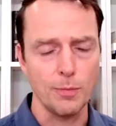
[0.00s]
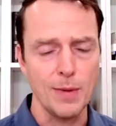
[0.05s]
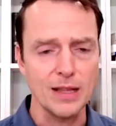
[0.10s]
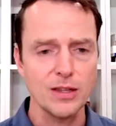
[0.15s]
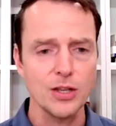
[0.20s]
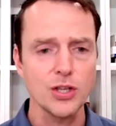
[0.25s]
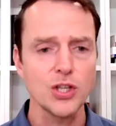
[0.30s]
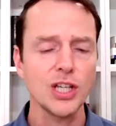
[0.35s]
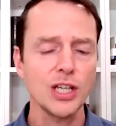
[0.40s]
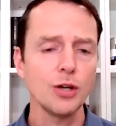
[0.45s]

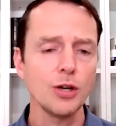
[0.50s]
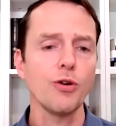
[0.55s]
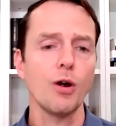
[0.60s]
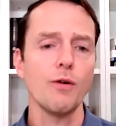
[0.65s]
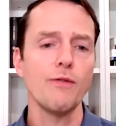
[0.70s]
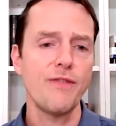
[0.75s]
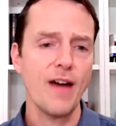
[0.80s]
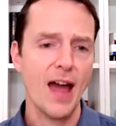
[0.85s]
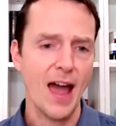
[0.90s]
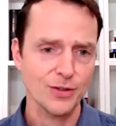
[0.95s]
make the chicken
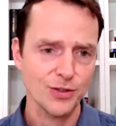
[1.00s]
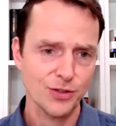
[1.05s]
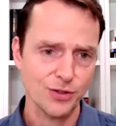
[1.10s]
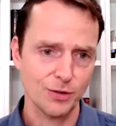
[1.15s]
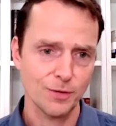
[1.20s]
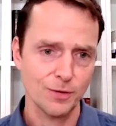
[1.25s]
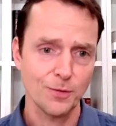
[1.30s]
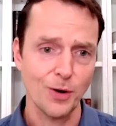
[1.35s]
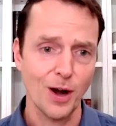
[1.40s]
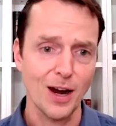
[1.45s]
grow
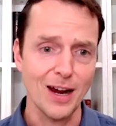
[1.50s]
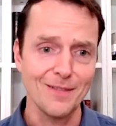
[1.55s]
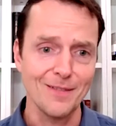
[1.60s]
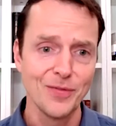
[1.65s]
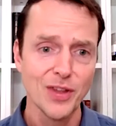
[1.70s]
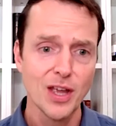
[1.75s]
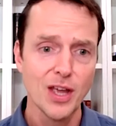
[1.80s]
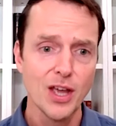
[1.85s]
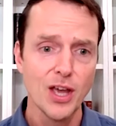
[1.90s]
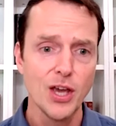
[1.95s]
faster, right?